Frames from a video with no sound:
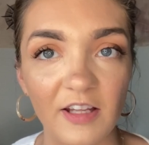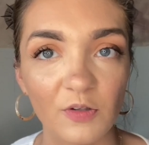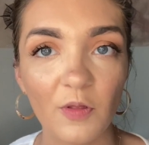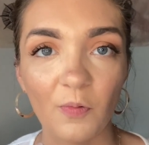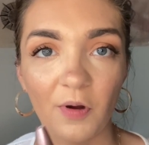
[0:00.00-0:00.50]

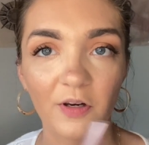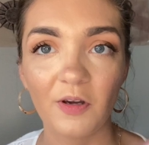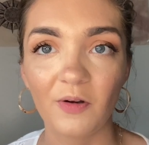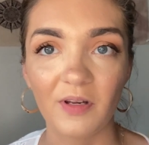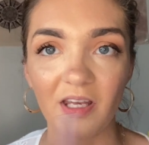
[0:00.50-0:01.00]
With one
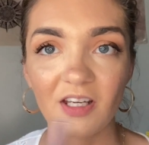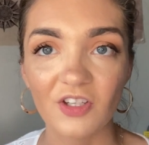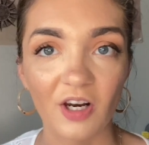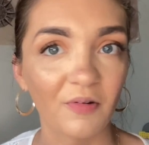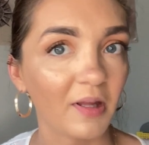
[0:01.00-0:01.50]
coat each,
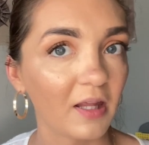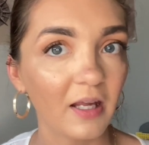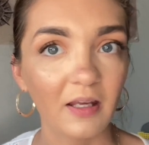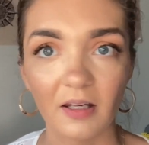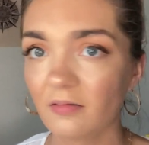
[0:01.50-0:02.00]
and I really
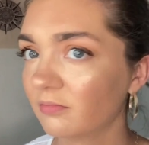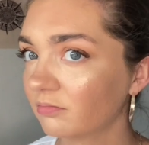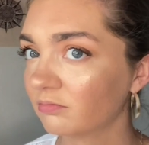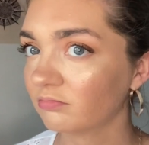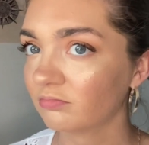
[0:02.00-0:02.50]
like it.
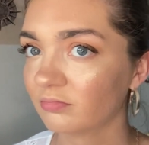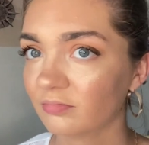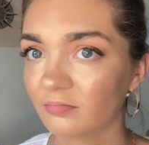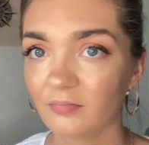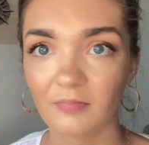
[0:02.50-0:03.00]

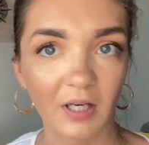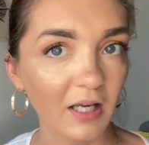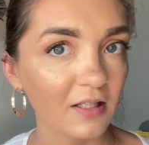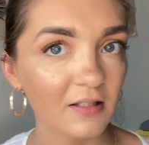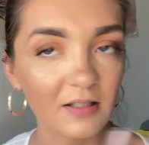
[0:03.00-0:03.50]

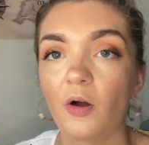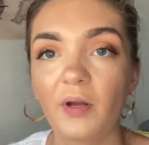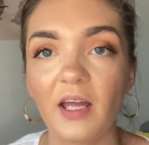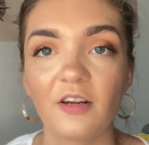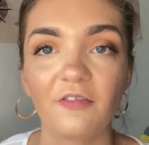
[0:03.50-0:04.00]
Nice.
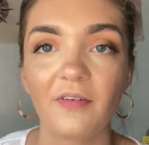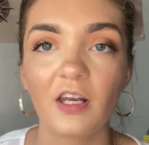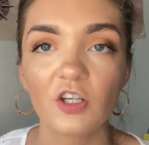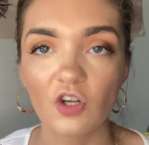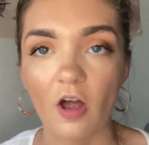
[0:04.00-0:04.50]
Okay, to
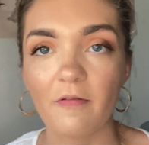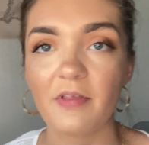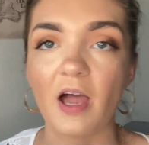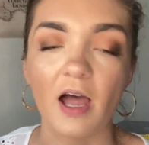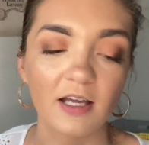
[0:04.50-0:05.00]
finish off
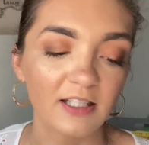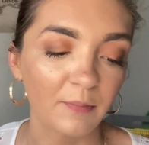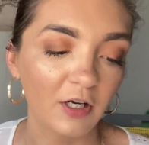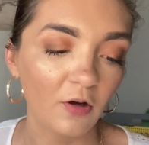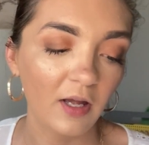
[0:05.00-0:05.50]
the eyes, I'm
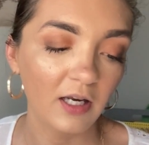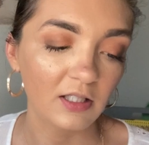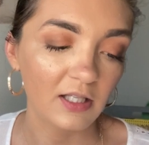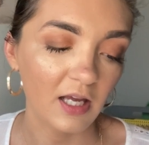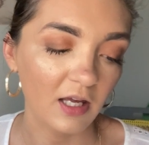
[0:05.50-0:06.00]
gonna go ahead and
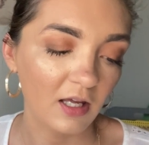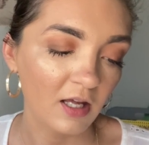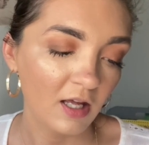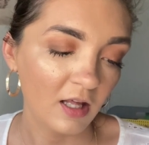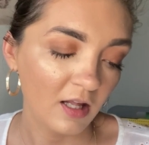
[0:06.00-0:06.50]
take
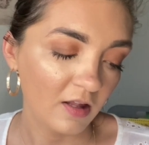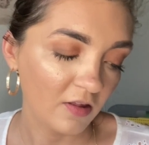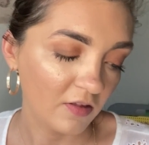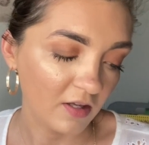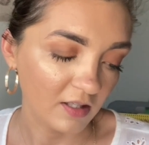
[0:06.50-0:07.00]

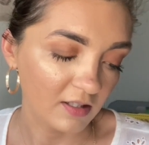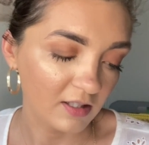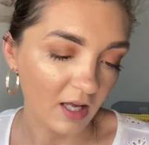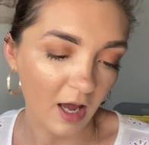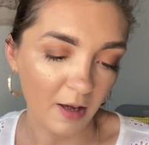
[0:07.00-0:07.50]
this
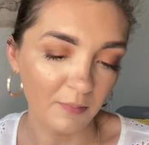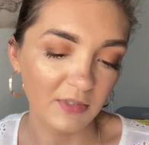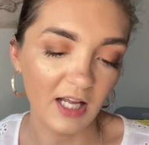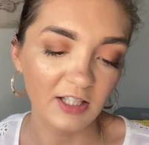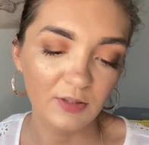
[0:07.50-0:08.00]

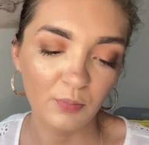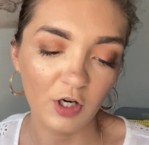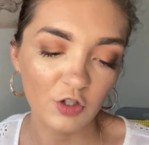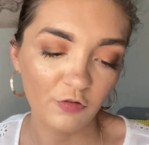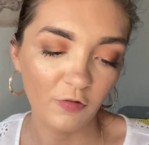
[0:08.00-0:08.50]
dense
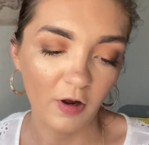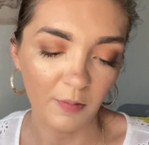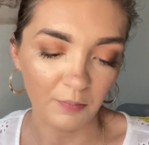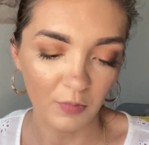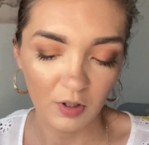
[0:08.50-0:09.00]
brush
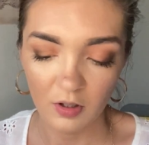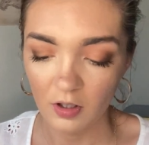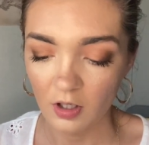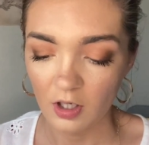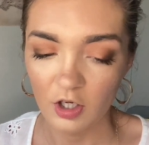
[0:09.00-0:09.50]
from
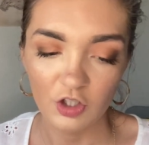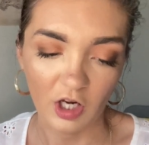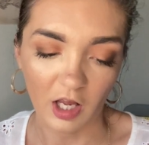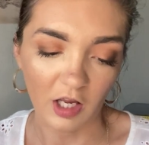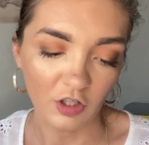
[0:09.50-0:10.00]

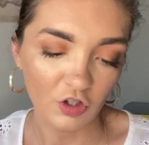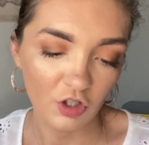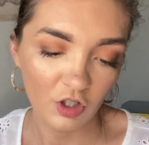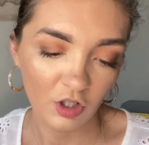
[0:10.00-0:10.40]
JH